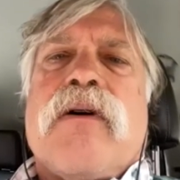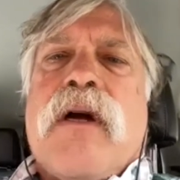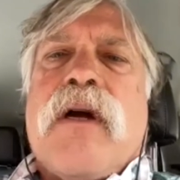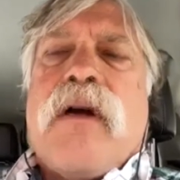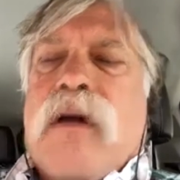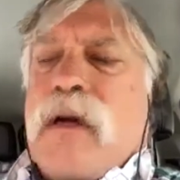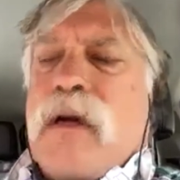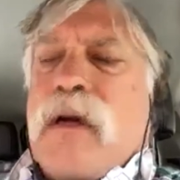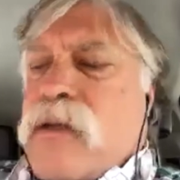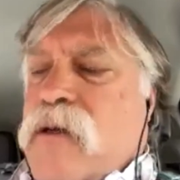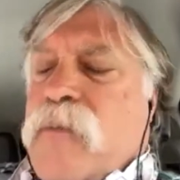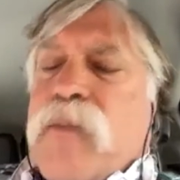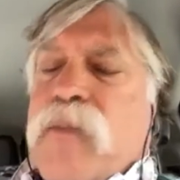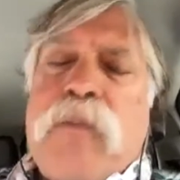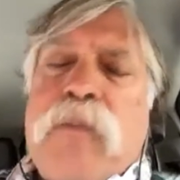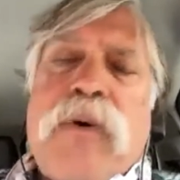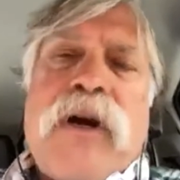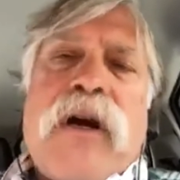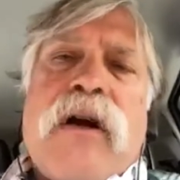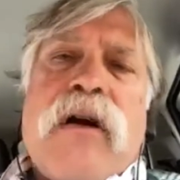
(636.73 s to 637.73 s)
to
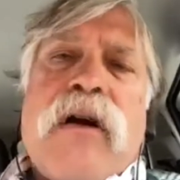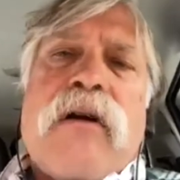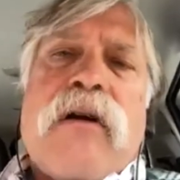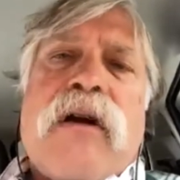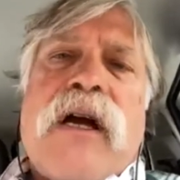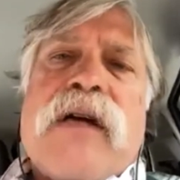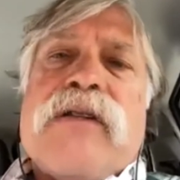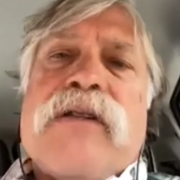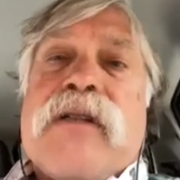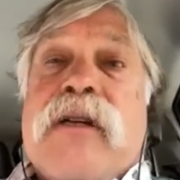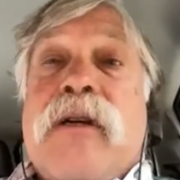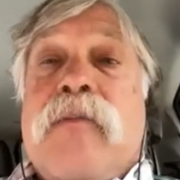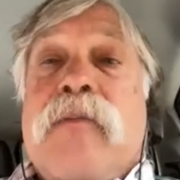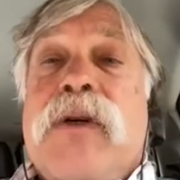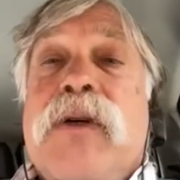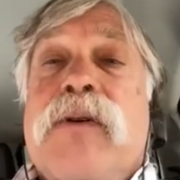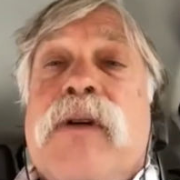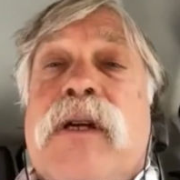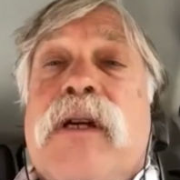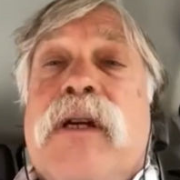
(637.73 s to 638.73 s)
prepare as a
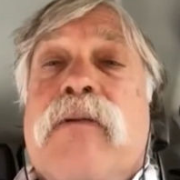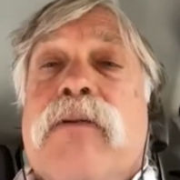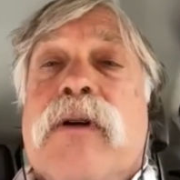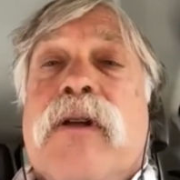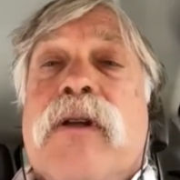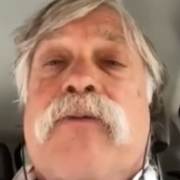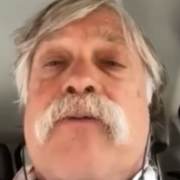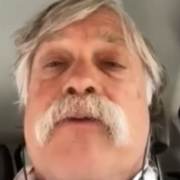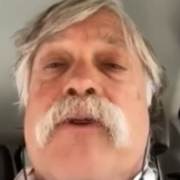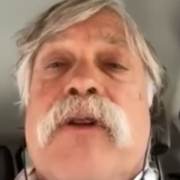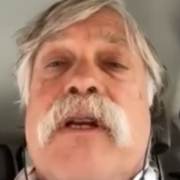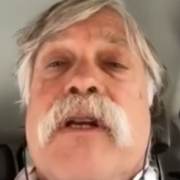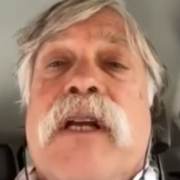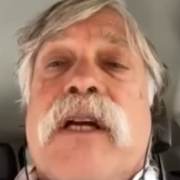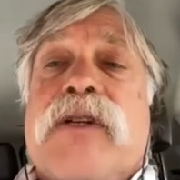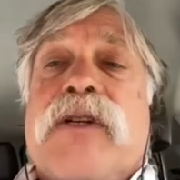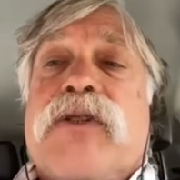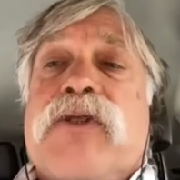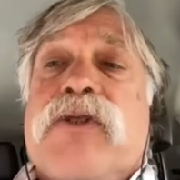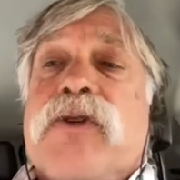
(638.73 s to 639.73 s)
community really for the
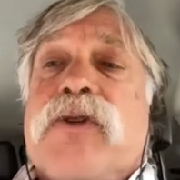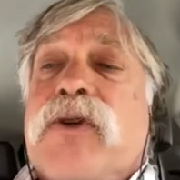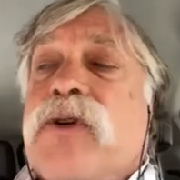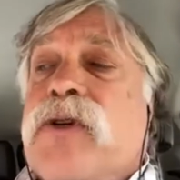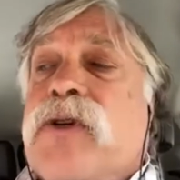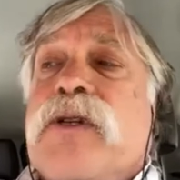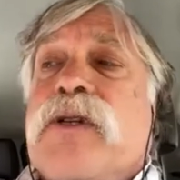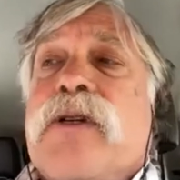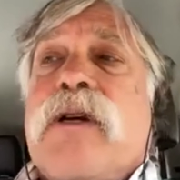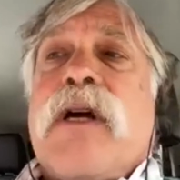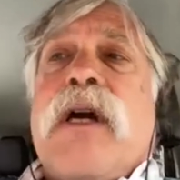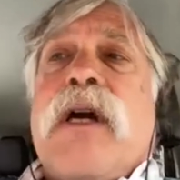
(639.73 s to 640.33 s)
next surge.